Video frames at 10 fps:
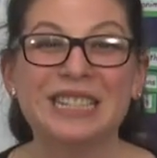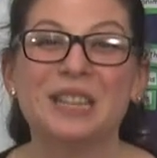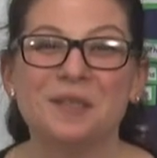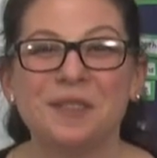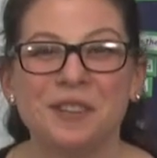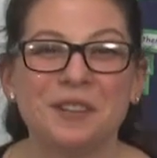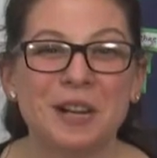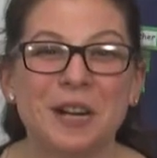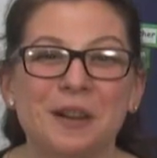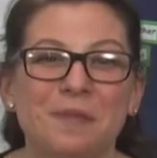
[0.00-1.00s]
of you
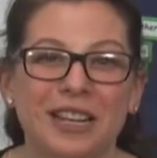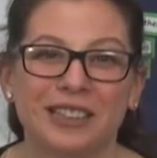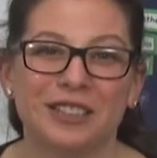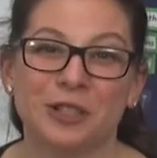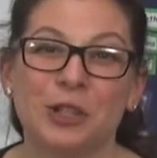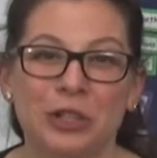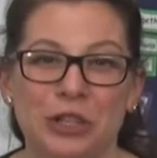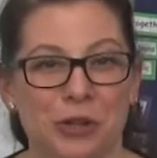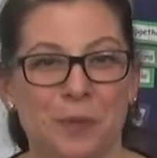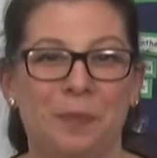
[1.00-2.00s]
heard my little
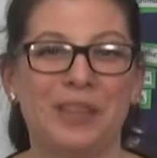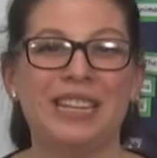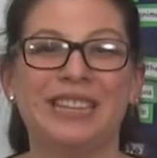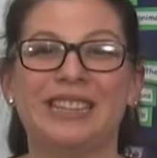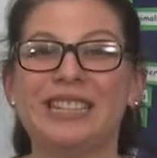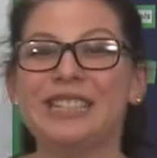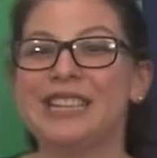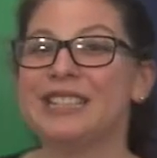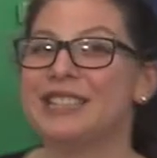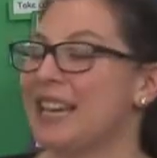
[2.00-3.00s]
clue. This
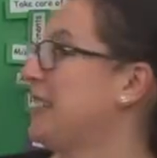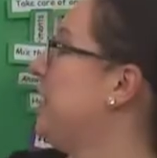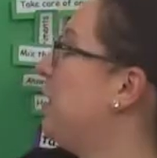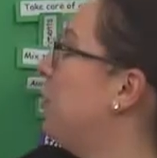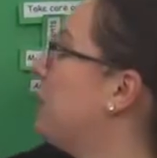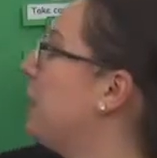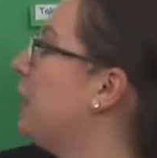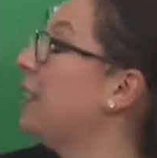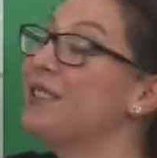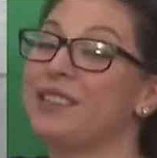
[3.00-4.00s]
insect is
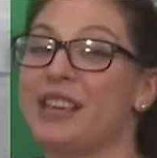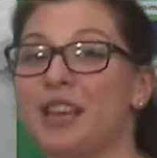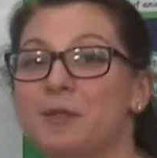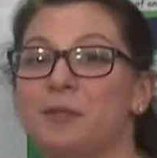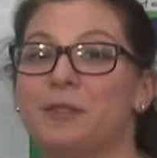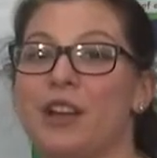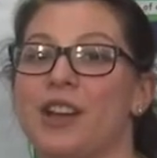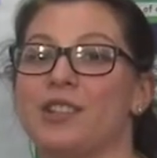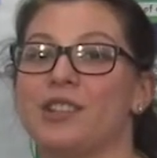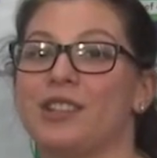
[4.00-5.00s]
using
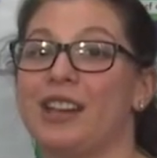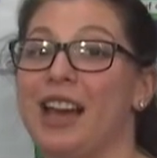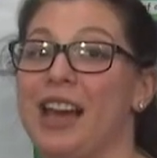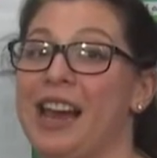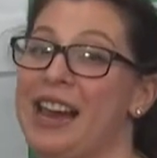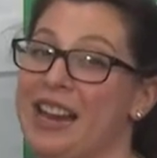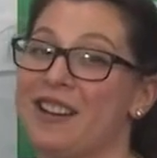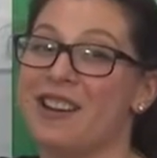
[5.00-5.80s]
camouflage. I had a